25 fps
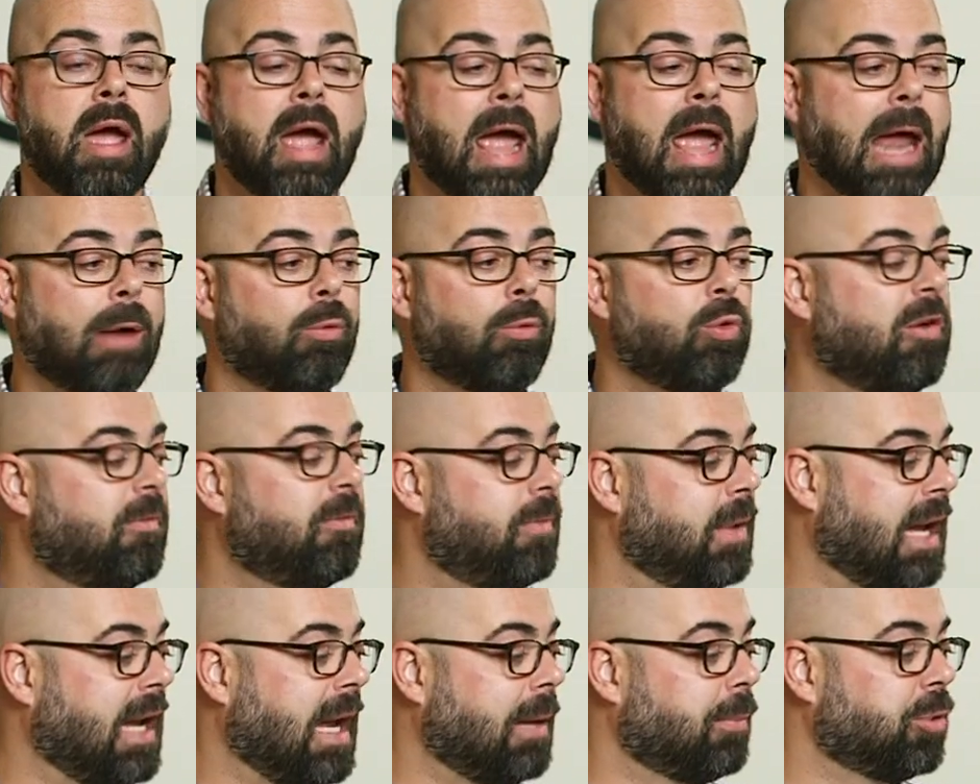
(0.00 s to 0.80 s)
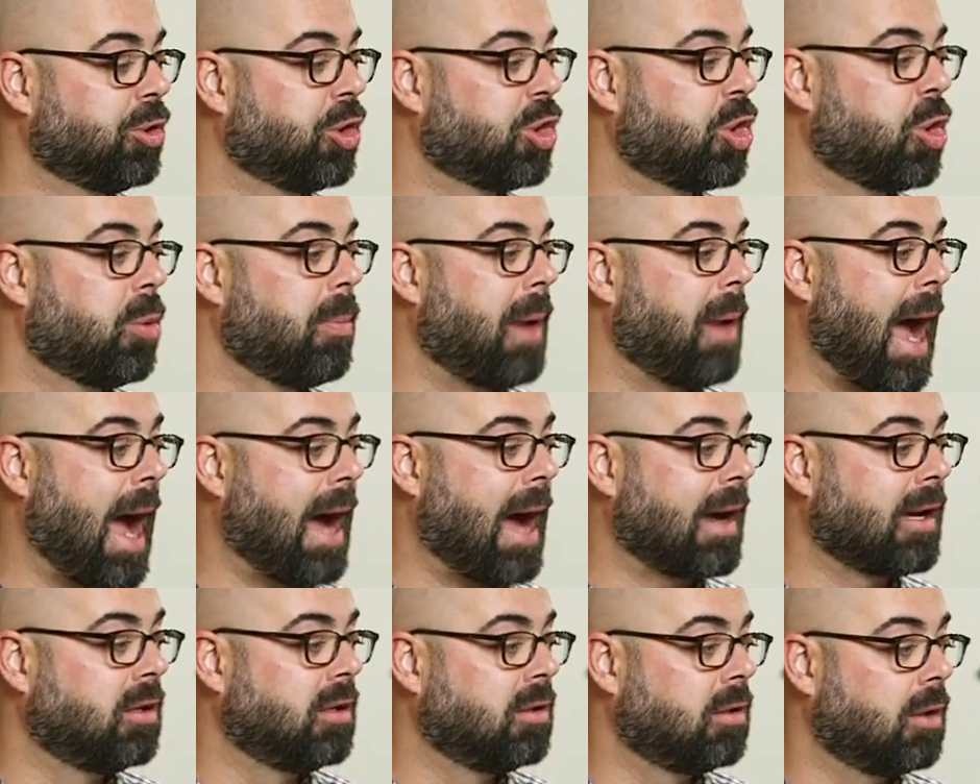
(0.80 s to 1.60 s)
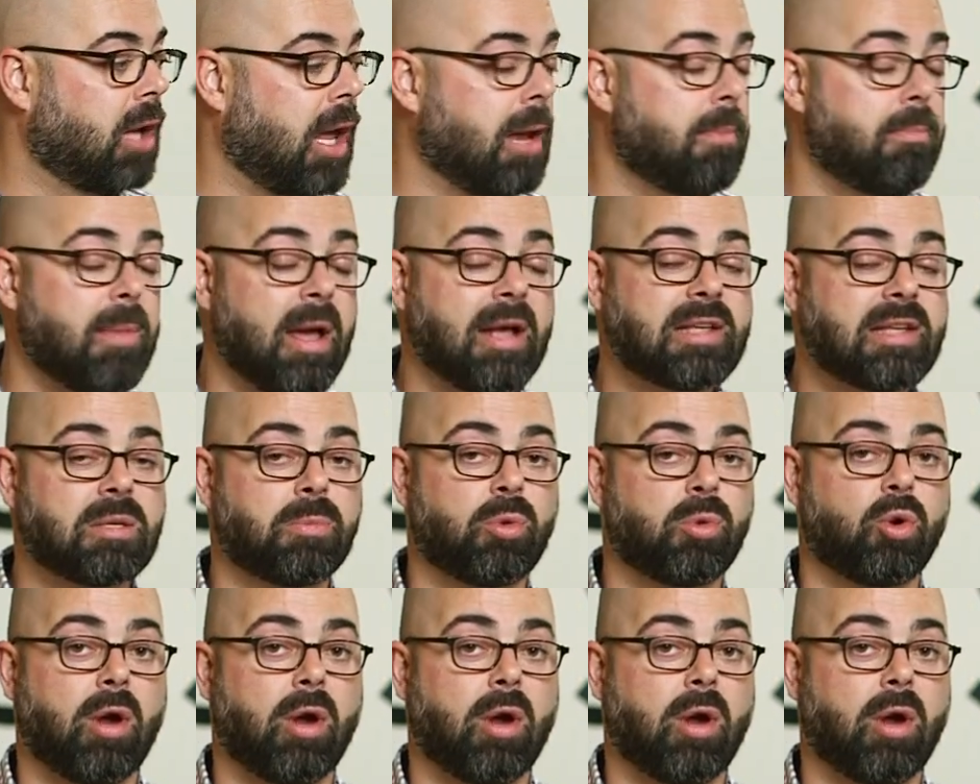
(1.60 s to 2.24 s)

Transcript: And we've been able to go back and make some